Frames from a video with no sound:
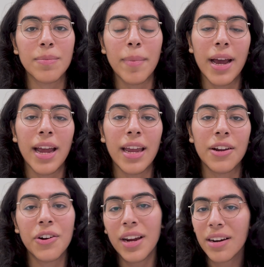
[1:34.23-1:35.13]
my
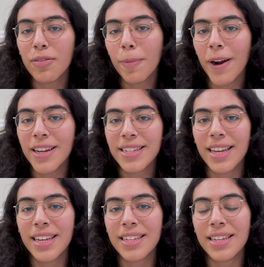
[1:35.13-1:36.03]
creative process